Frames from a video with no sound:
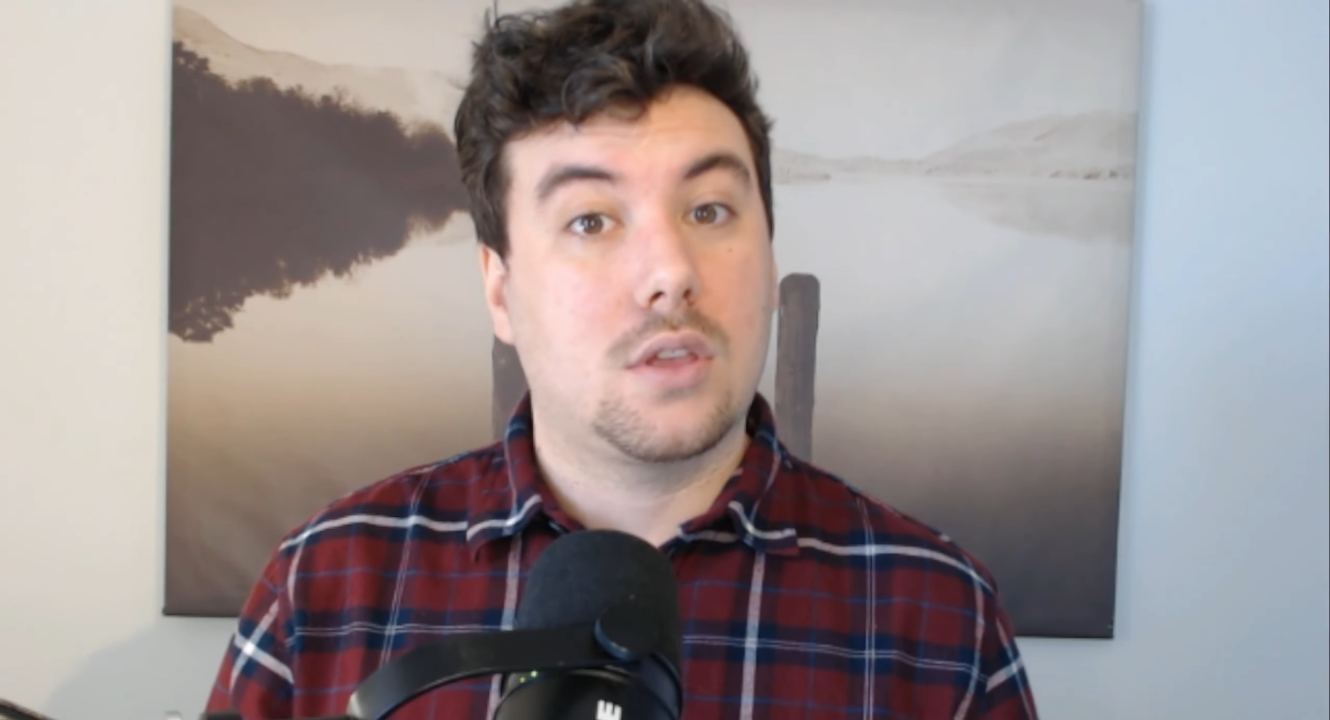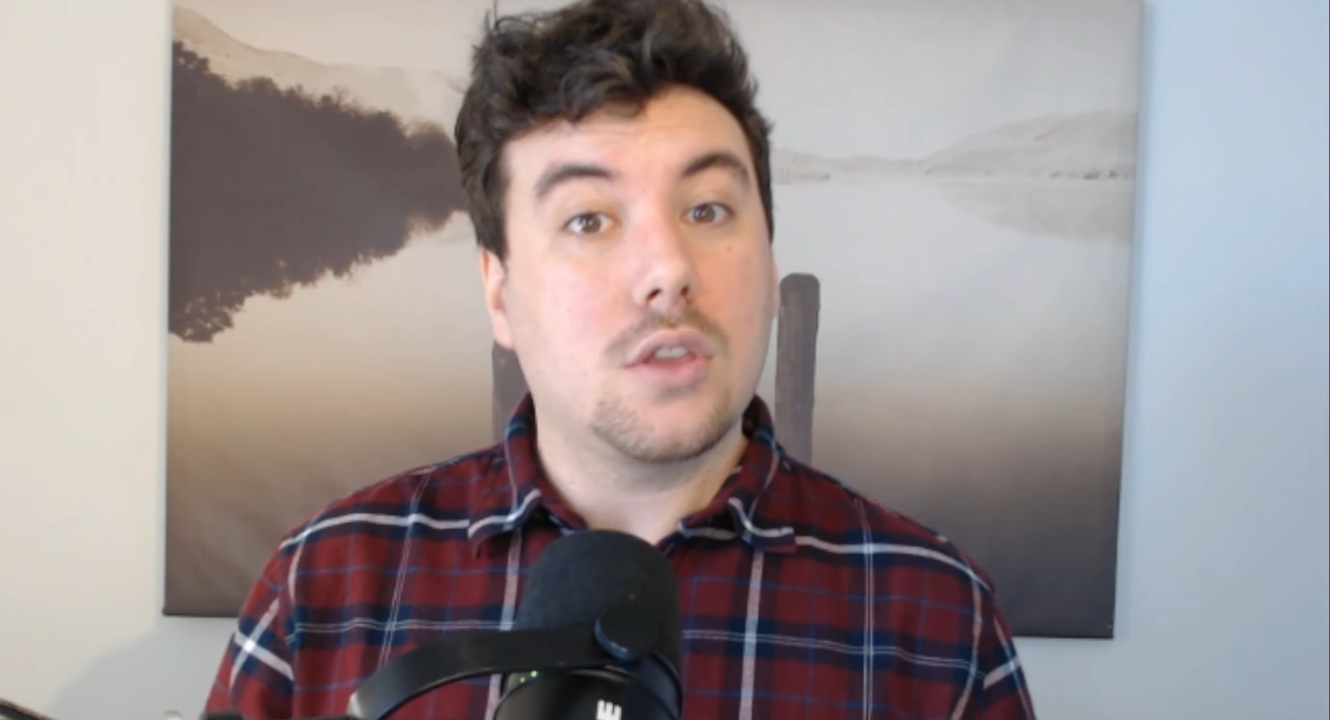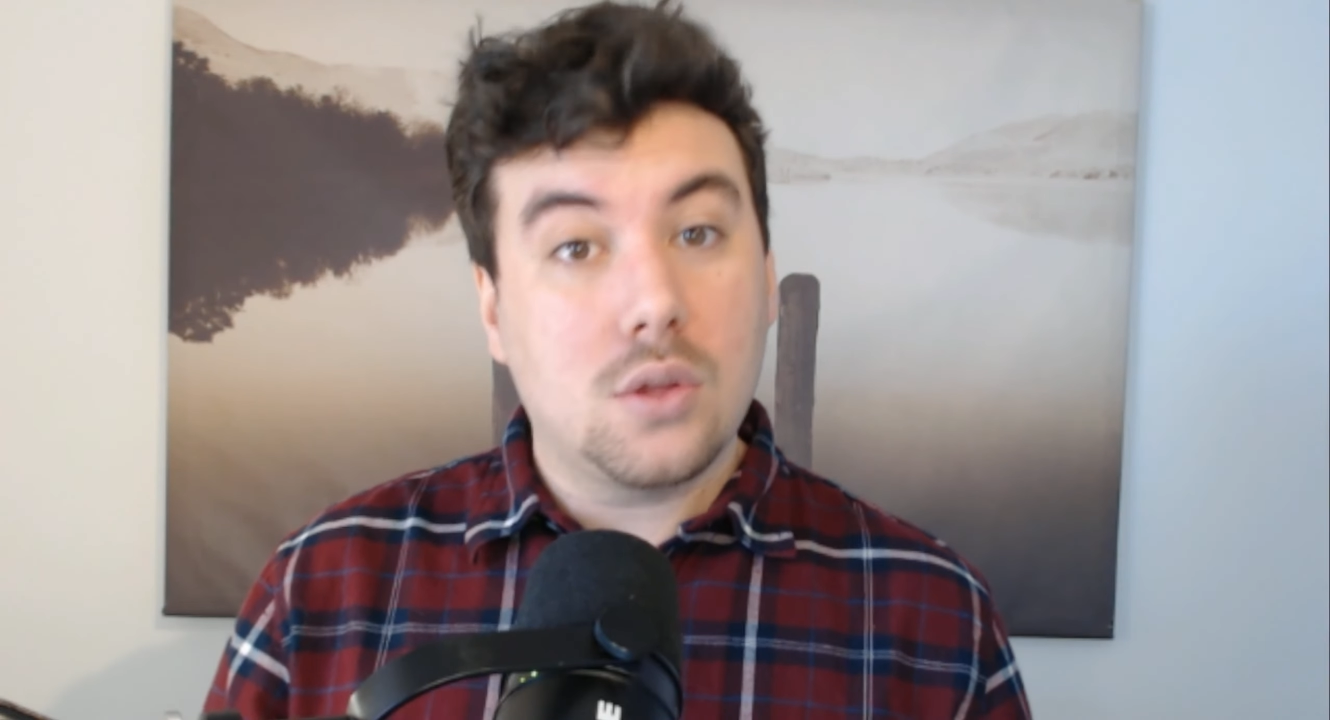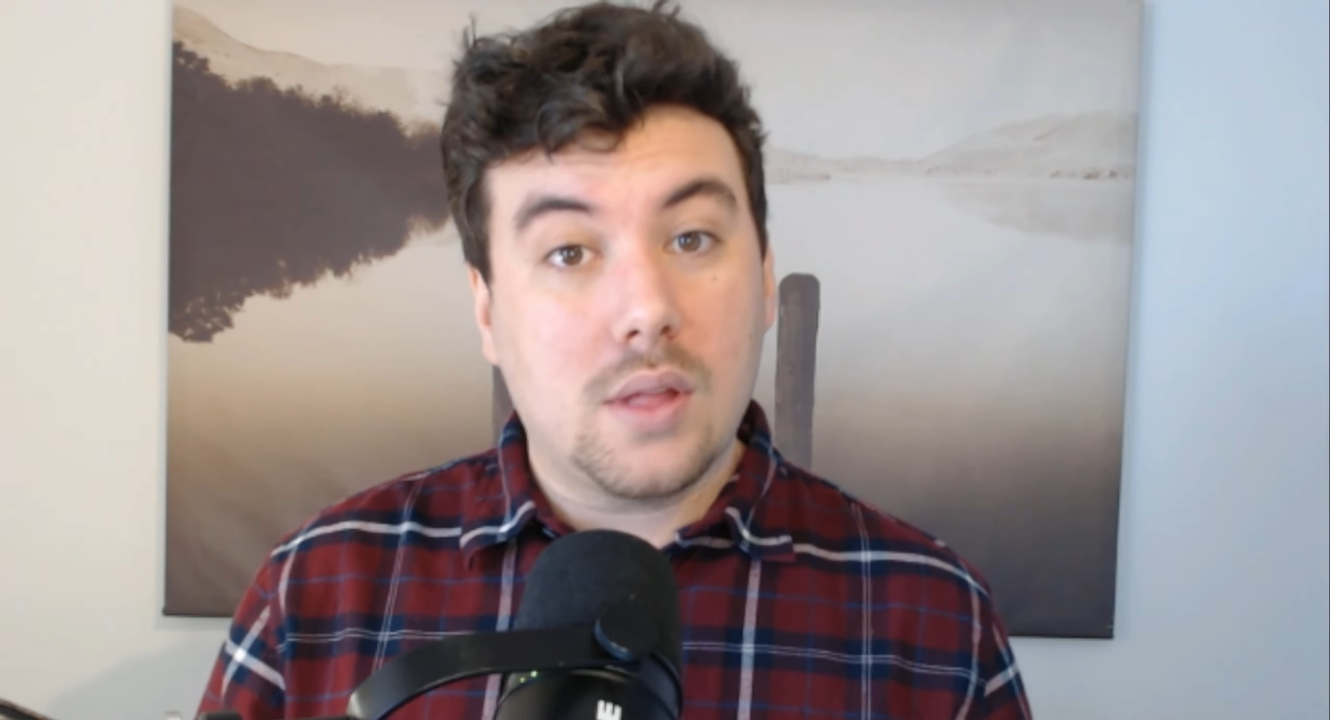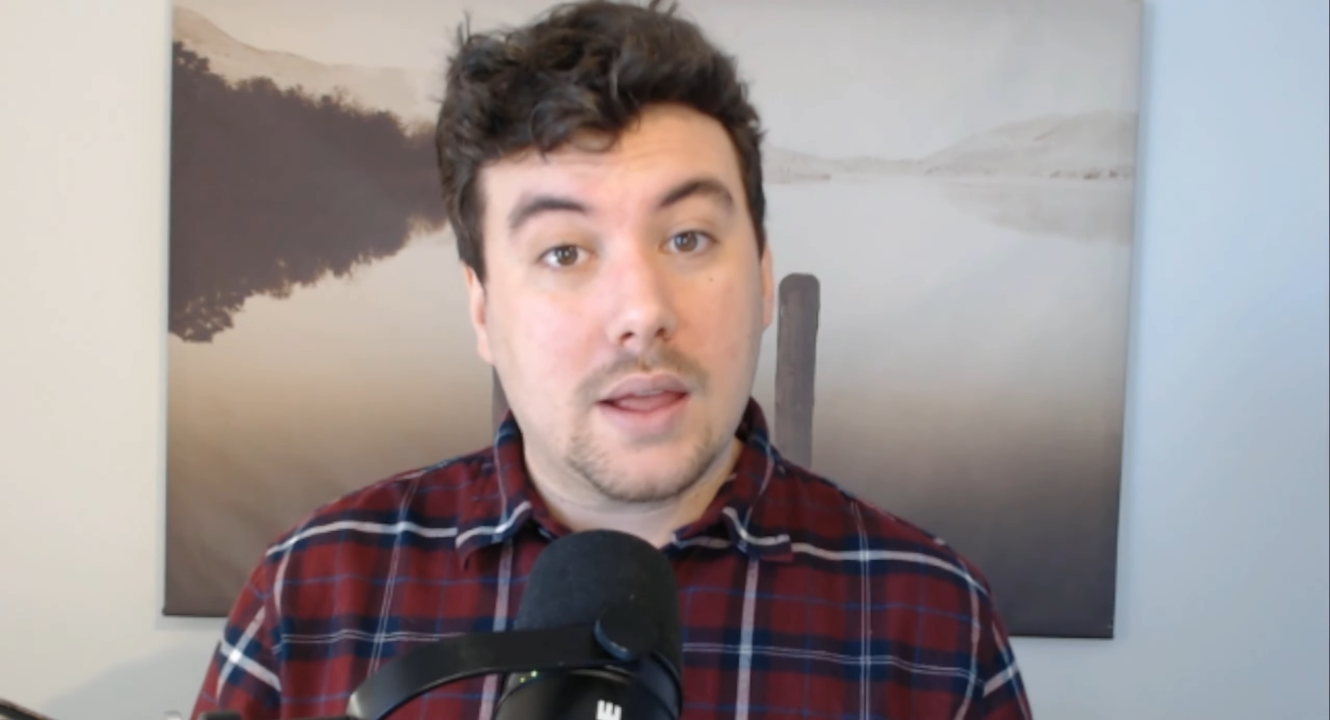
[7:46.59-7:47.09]

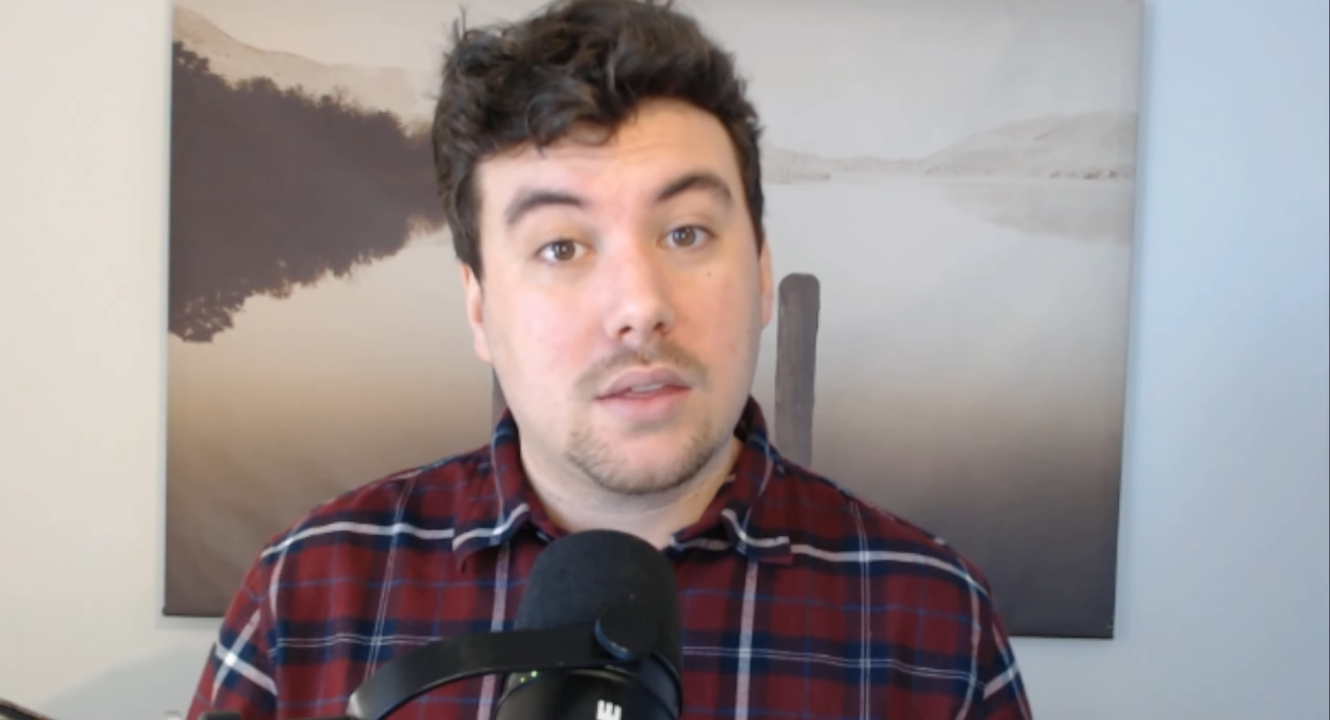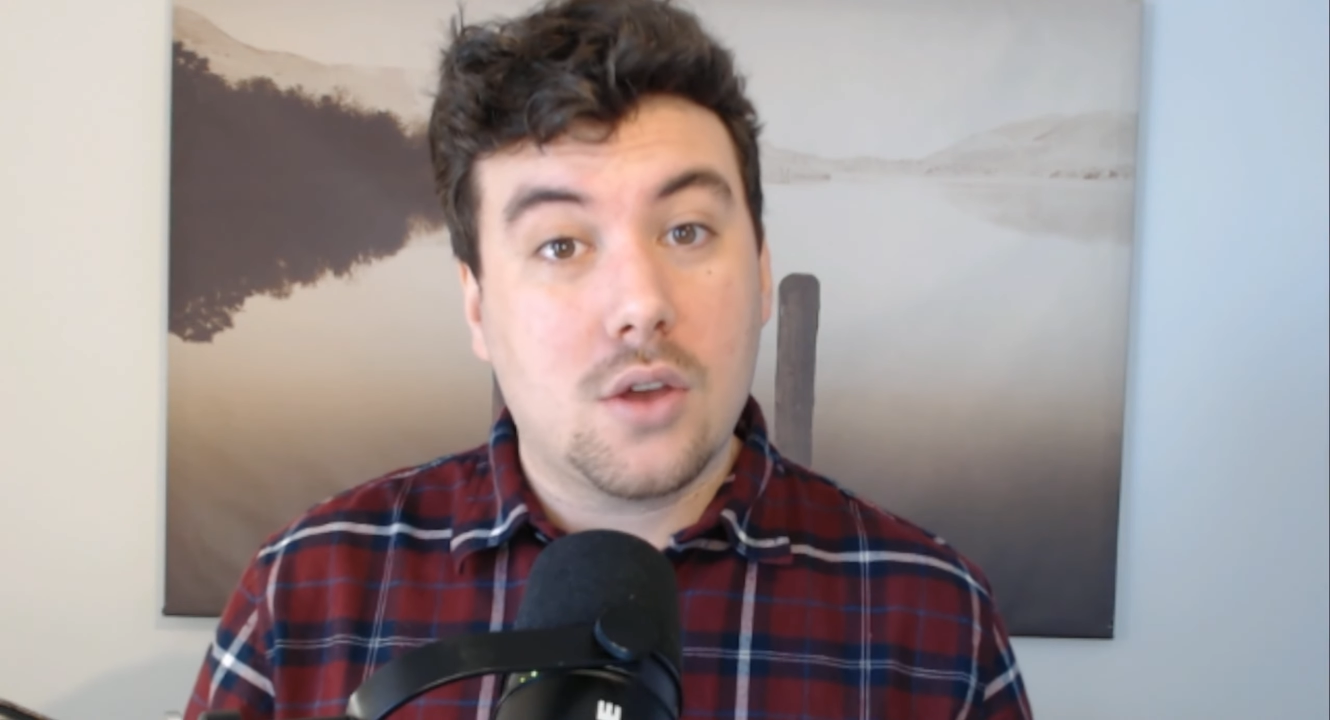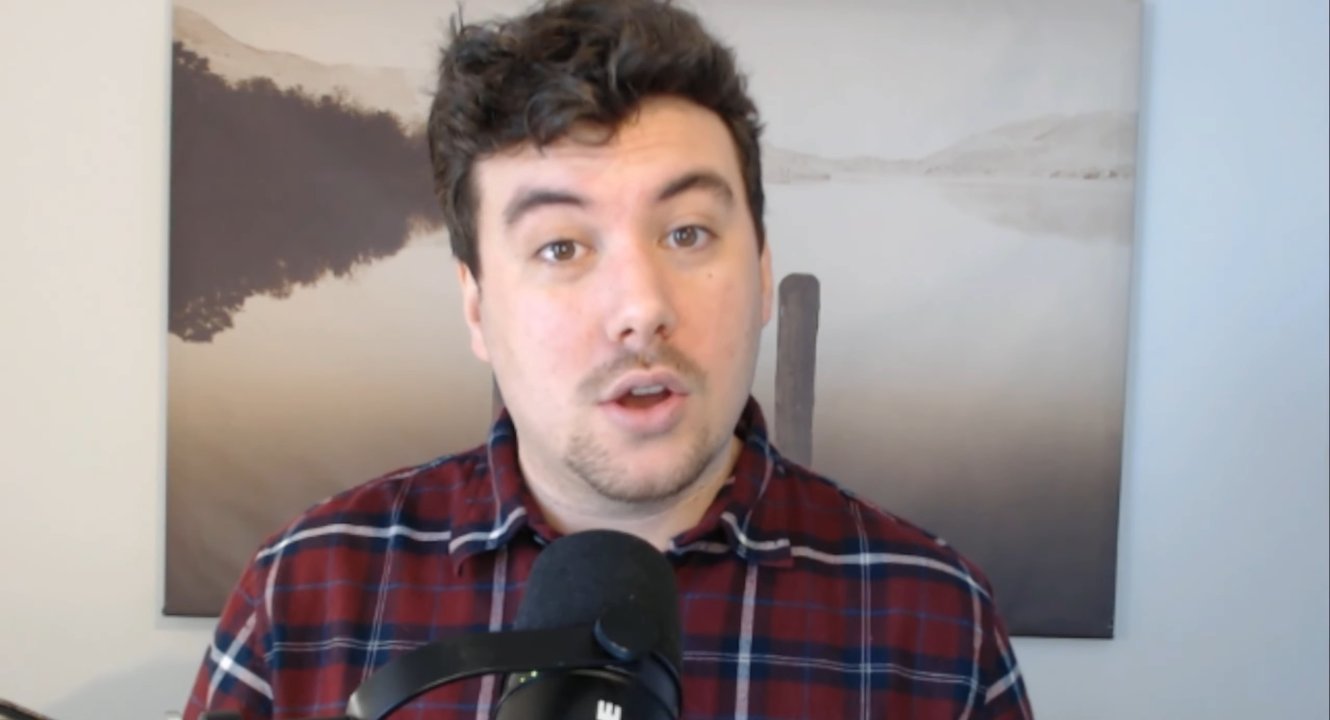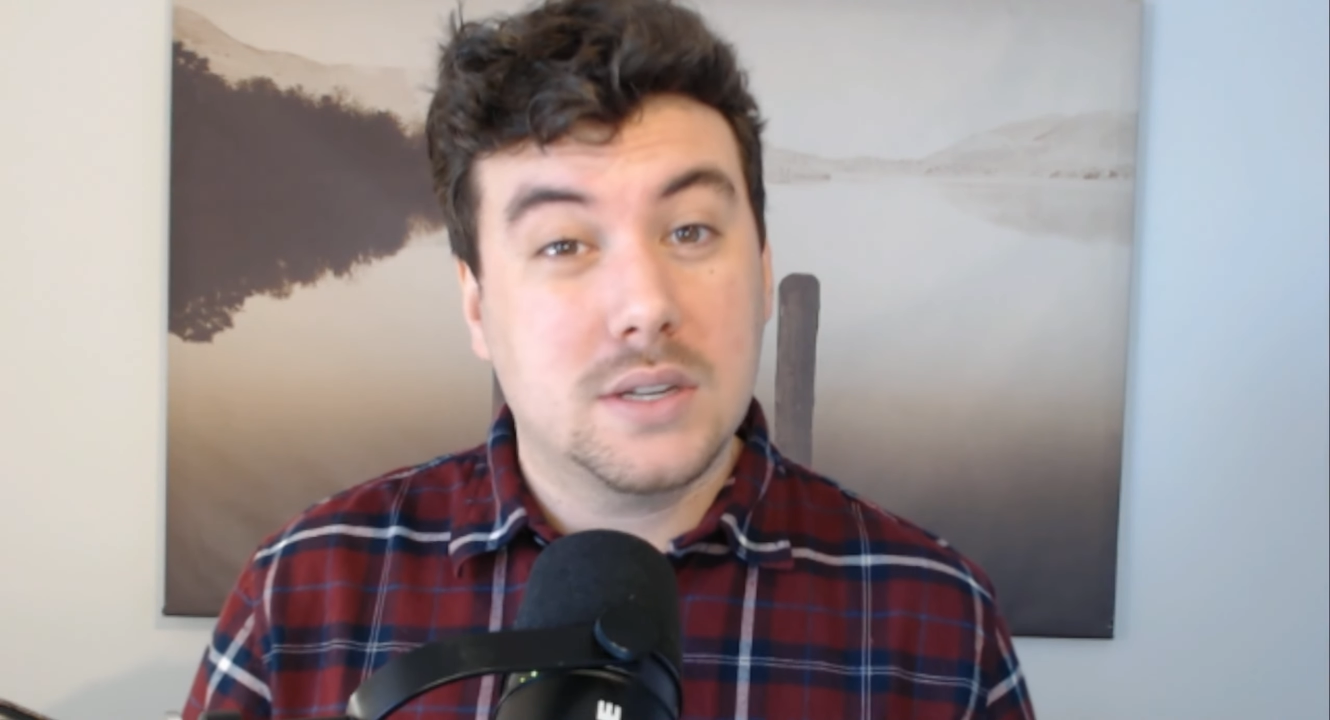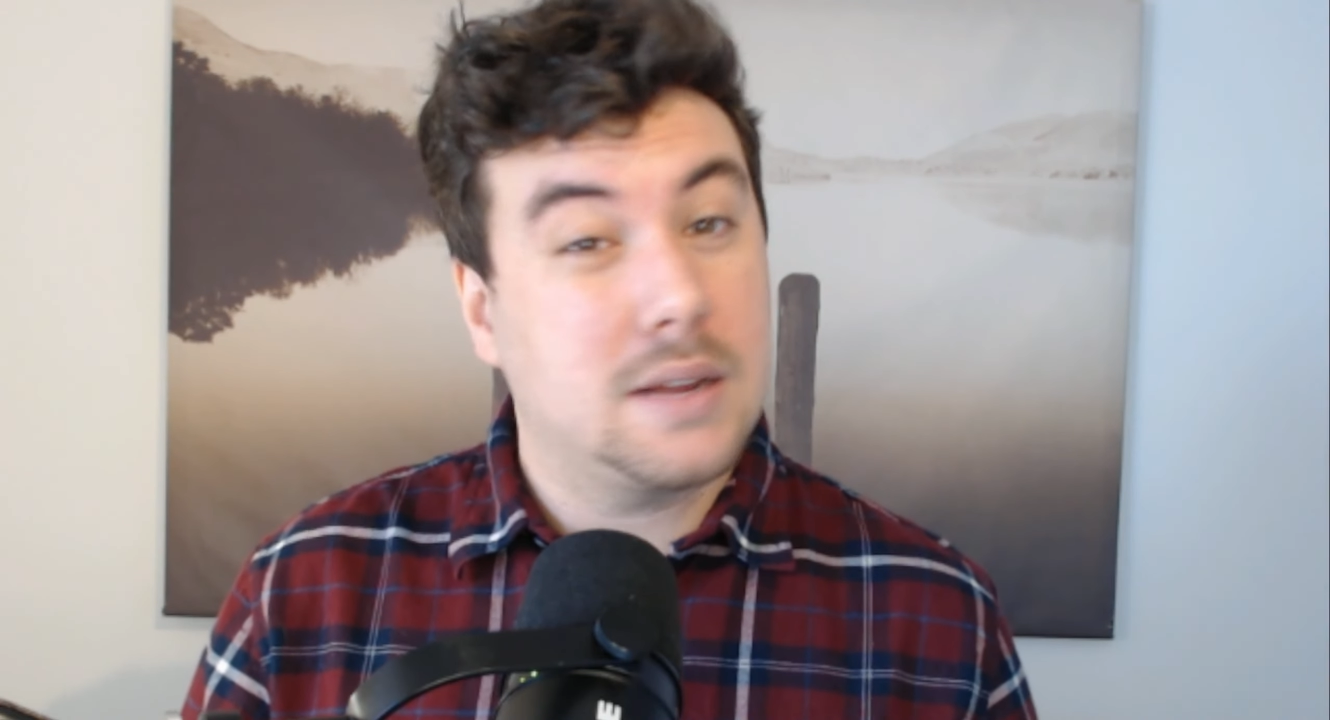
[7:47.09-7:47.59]
you like the
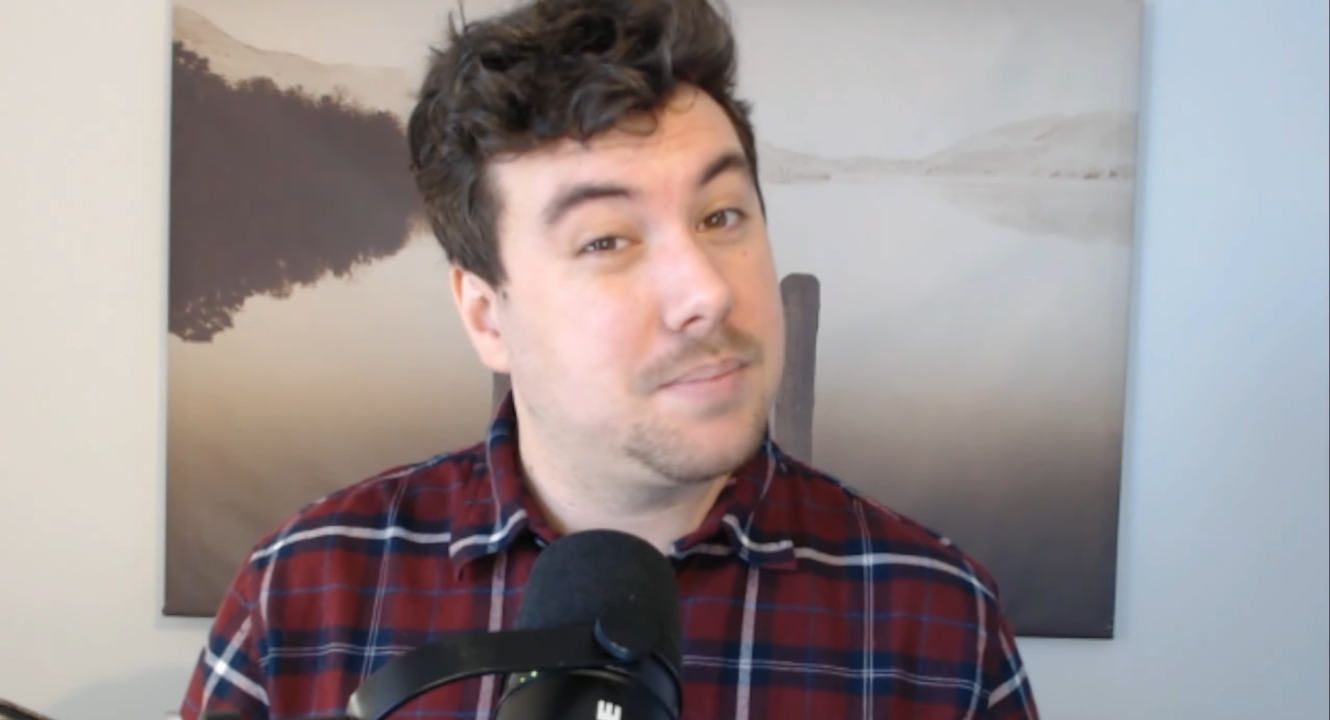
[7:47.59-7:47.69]
content,